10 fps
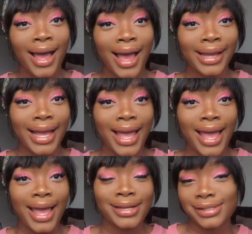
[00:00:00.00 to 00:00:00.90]
Hi
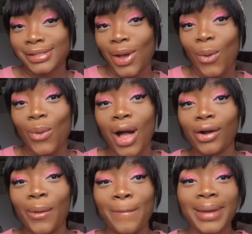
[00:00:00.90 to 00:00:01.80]
guys,
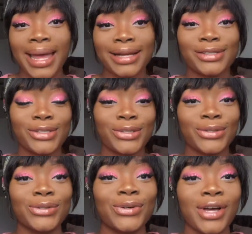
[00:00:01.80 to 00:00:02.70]
welcome back
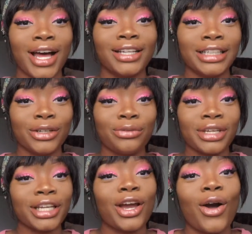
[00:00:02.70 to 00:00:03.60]
to a new
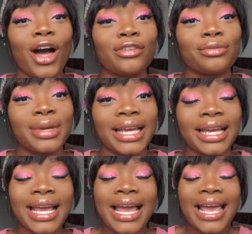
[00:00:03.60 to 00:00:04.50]
video of
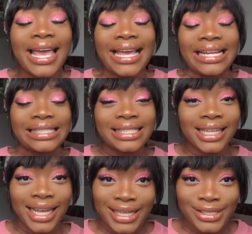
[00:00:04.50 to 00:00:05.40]
me. In
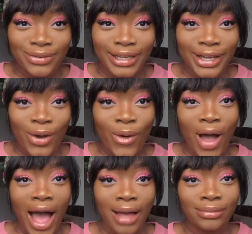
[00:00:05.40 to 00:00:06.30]
today's
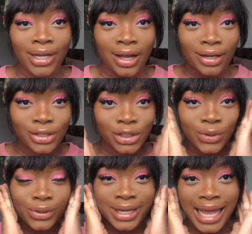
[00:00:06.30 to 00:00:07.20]
video, I'm gonna
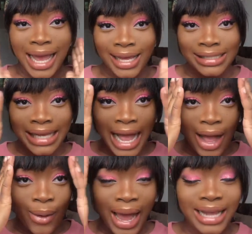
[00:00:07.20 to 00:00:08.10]
show you guys
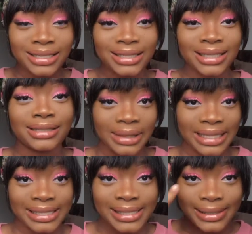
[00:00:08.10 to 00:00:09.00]
how I did
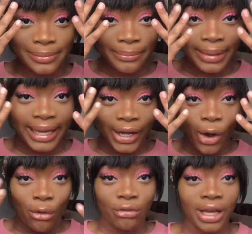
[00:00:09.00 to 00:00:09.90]
this bang
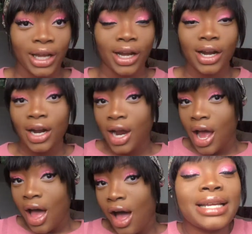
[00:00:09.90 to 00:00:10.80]
over here.
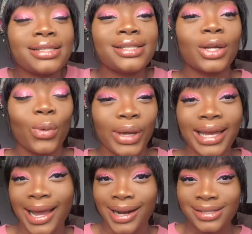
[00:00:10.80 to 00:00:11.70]
It's a quick
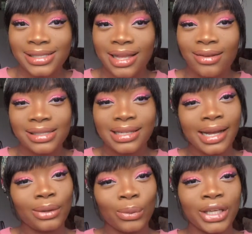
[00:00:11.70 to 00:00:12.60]
hairstyle. It's
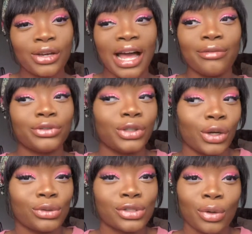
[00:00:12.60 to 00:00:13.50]
like when you have to
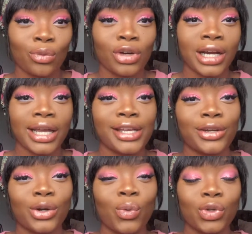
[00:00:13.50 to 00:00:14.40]
go somewhere and you
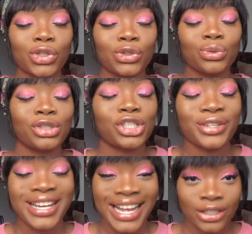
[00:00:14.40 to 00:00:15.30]
don't know what to do with
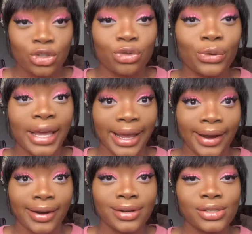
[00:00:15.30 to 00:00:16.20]
your natural
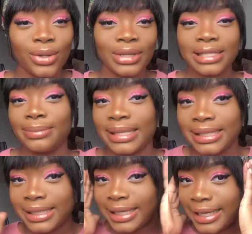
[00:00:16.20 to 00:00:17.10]
hair. So that's
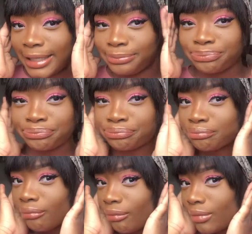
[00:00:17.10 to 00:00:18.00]
basically
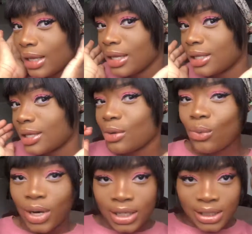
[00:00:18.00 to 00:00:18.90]

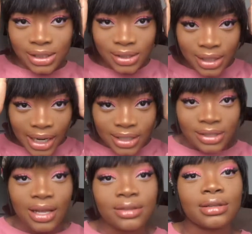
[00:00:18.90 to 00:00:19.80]
where this
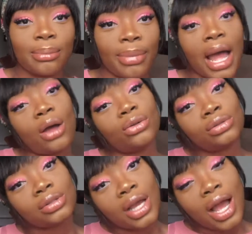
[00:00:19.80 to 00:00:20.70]
hairstyle is
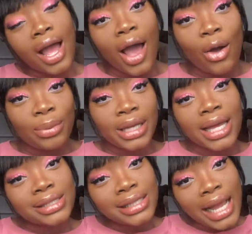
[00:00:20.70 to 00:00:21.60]
about. I hope you
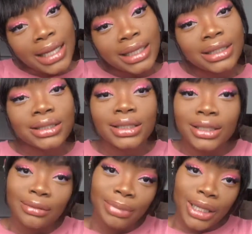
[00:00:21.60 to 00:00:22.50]
guys like it a
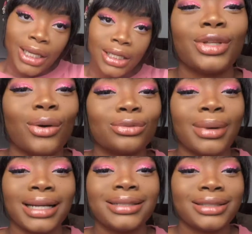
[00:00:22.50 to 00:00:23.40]
little bit. Don't
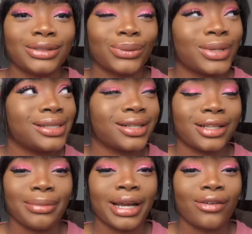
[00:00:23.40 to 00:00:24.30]
mind this noise
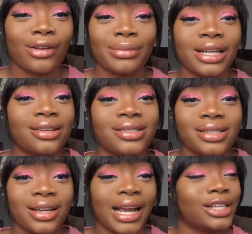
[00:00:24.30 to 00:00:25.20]
at the background because
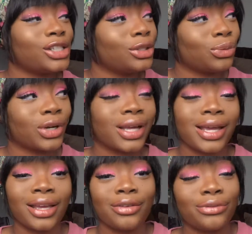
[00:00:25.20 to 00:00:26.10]
they're actually
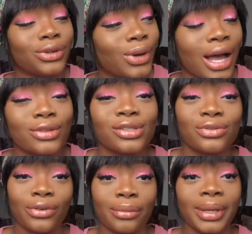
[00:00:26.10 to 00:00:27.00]
working a few
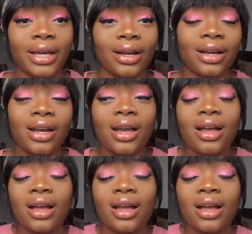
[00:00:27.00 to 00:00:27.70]
houses from here.